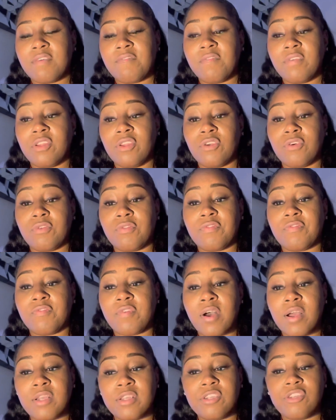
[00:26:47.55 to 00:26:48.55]
video
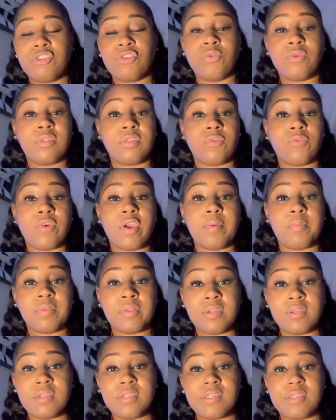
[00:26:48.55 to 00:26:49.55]
finds you in the right
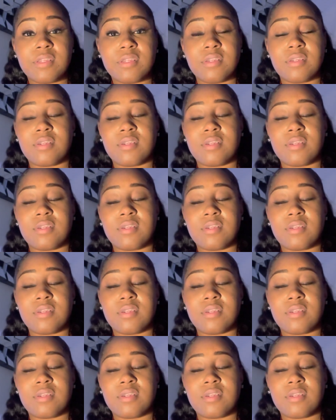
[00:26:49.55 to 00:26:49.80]
place.